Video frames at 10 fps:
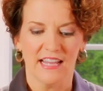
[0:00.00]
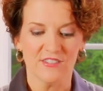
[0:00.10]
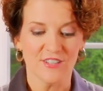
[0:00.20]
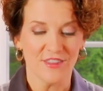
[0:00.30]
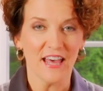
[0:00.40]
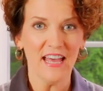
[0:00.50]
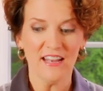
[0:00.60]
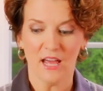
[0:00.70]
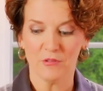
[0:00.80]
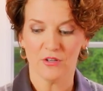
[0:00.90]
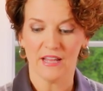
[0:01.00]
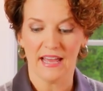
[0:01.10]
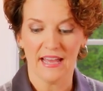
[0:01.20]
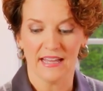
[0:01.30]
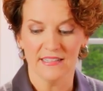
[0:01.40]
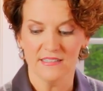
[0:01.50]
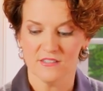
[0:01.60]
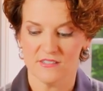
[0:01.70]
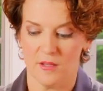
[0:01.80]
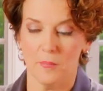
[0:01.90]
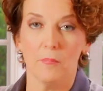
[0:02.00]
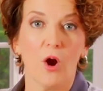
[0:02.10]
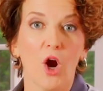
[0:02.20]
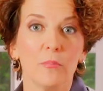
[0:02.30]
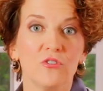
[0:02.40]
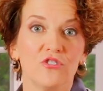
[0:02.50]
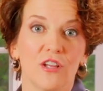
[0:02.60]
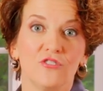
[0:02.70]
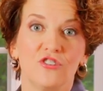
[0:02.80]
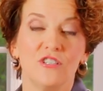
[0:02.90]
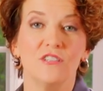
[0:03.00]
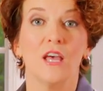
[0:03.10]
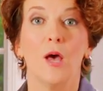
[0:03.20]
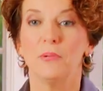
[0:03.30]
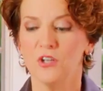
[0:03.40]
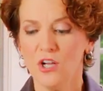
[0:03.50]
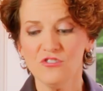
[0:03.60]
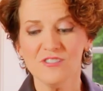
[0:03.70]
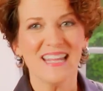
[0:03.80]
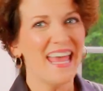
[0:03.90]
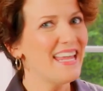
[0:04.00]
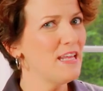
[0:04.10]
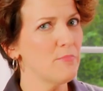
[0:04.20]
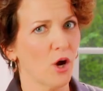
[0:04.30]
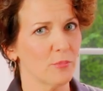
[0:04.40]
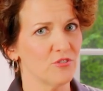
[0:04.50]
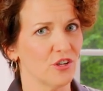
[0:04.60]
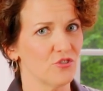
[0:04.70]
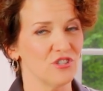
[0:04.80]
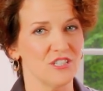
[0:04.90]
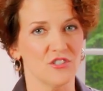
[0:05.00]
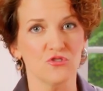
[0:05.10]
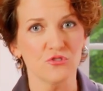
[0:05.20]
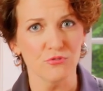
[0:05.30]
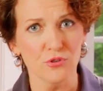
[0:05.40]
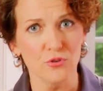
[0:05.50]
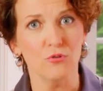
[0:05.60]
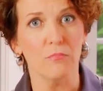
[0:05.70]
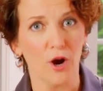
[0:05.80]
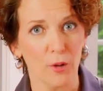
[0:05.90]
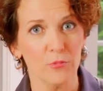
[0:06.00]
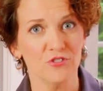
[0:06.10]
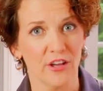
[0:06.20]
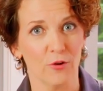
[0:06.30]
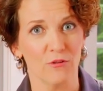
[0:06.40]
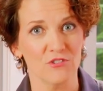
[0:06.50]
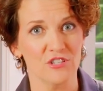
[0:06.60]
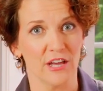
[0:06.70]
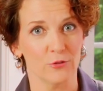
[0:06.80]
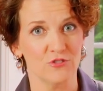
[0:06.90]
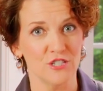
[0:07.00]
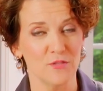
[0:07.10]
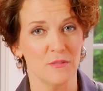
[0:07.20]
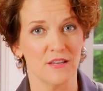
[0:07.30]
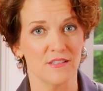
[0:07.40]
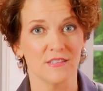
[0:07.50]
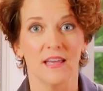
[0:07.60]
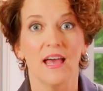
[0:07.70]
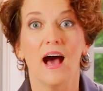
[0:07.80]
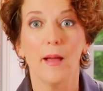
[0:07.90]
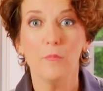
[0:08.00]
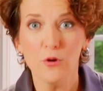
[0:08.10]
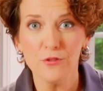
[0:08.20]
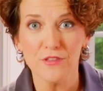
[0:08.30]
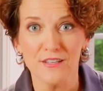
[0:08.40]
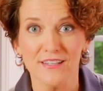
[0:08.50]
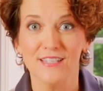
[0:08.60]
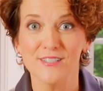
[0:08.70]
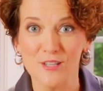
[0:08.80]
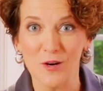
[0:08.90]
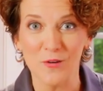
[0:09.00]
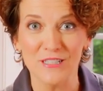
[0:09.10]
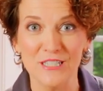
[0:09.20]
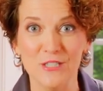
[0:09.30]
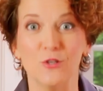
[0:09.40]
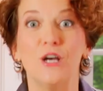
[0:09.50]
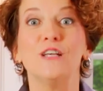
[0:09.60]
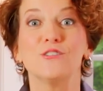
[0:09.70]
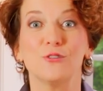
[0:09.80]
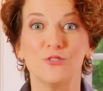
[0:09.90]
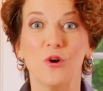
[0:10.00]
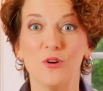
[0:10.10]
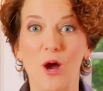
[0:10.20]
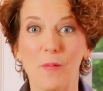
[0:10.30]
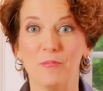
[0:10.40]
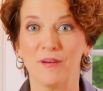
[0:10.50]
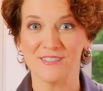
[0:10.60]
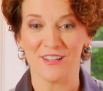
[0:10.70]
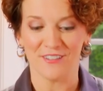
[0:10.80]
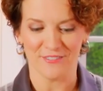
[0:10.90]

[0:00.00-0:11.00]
And to that, I'm gonna add some Parmesan cheese. But not just any Parmesan cheese, true Parmigiano Reggiano cheese, because I'm worth it, and so are you. So don't compromise on the